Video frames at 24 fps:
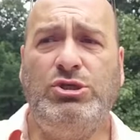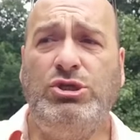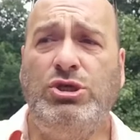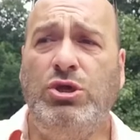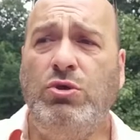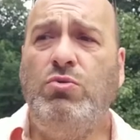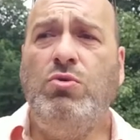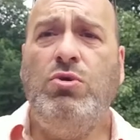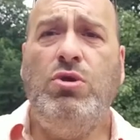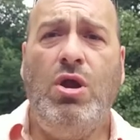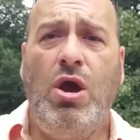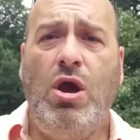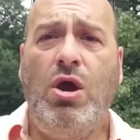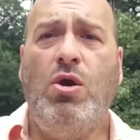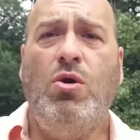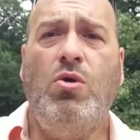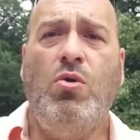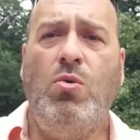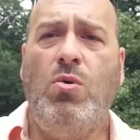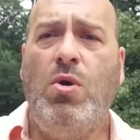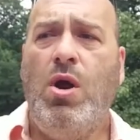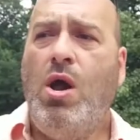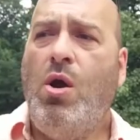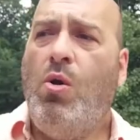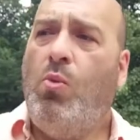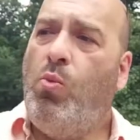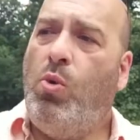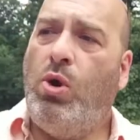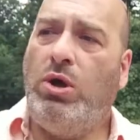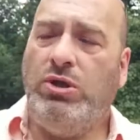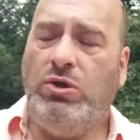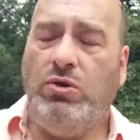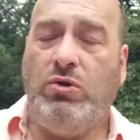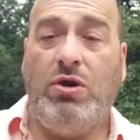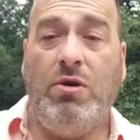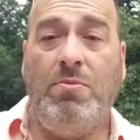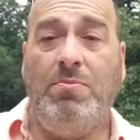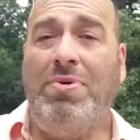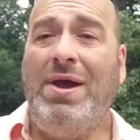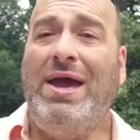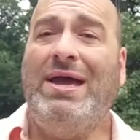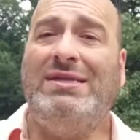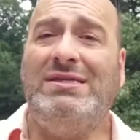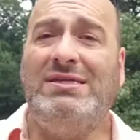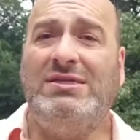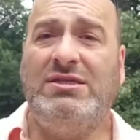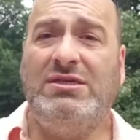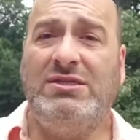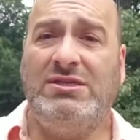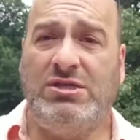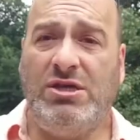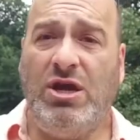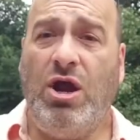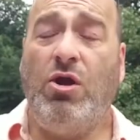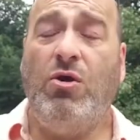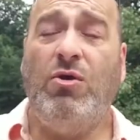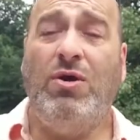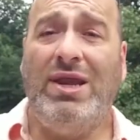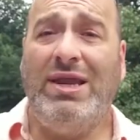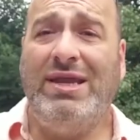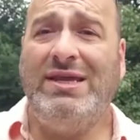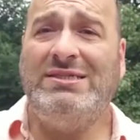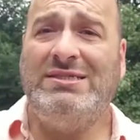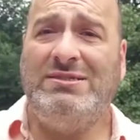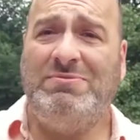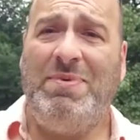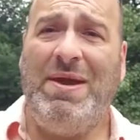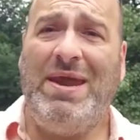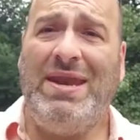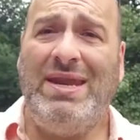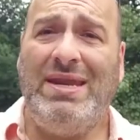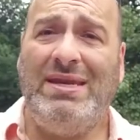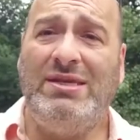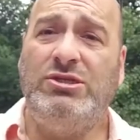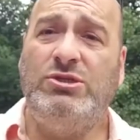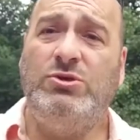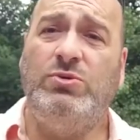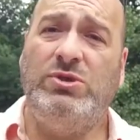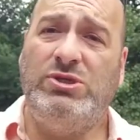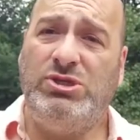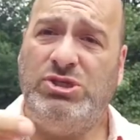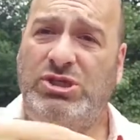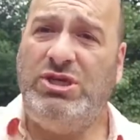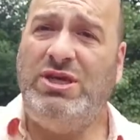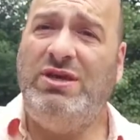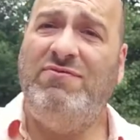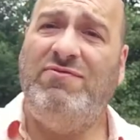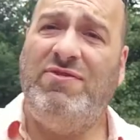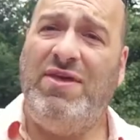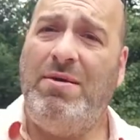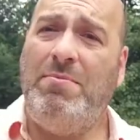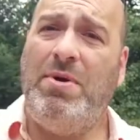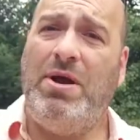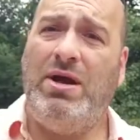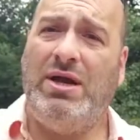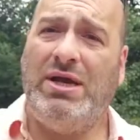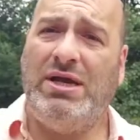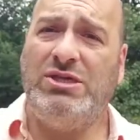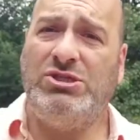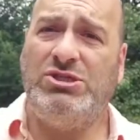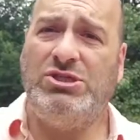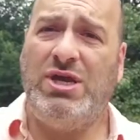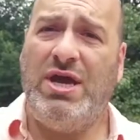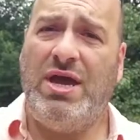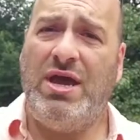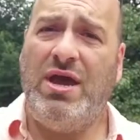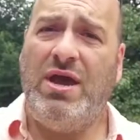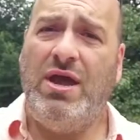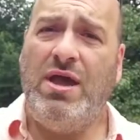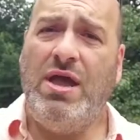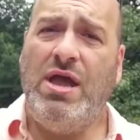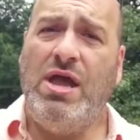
You know what your competitors currently are spending to achieve their market share.